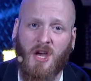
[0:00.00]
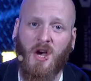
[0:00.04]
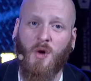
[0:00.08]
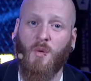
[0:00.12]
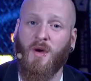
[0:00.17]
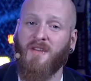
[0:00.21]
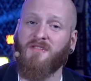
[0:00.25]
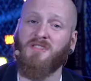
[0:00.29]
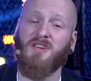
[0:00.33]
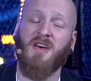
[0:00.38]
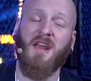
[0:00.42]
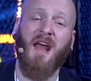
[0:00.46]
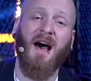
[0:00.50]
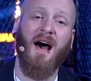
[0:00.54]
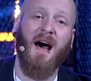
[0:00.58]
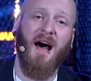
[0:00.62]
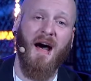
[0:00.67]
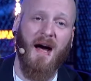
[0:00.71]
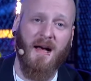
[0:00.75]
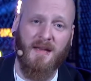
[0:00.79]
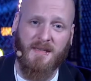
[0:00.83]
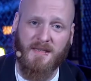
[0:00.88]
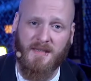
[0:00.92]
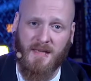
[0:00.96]
We have Jira
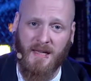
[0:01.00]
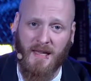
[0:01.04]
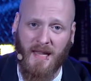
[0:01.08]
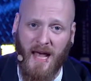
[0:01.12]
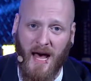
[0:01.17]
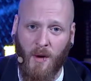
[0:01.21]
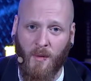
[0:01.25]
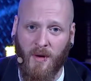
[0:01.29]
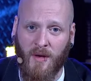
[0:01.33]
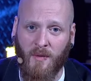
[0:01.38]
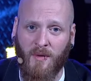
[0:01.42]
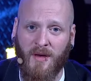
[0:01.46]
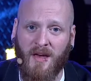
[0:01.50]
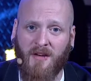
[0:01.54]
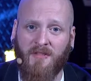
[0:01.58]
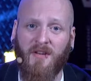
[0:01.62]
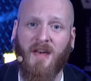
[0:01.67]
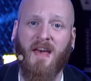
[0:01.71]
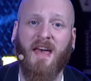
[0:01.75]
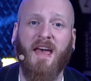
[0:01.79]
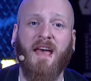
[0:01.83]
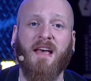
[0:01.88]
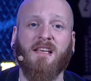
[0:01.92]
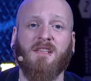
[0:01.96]
Al-Salawi, we have
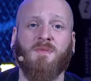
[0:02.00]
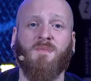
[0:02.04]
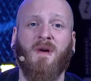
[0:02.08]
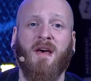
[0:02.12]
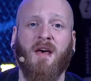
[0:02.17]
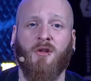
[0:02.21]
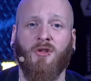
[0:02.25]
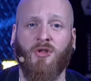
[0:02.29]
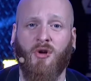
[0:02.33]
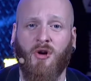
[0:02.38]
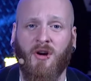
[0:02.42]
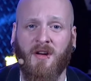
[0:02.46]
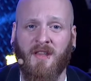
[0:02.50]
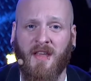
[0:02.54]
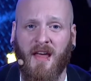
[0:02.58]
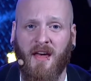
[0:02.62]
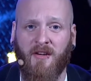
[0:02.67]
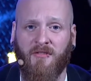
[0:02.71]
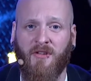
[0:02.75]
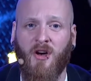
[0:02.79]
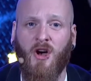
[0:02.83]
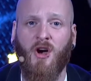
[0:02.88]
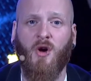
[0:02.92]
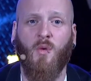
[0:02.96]
Ismail
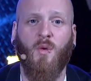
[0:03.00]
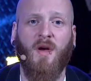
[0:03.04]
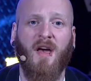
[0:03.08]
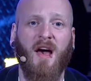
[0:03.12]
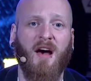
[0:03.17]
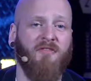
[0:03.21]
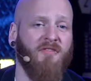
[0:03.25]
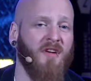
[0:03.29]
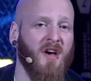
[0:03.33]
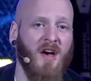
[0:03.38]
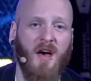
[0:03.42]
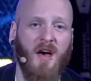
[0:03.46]
Nordev, we have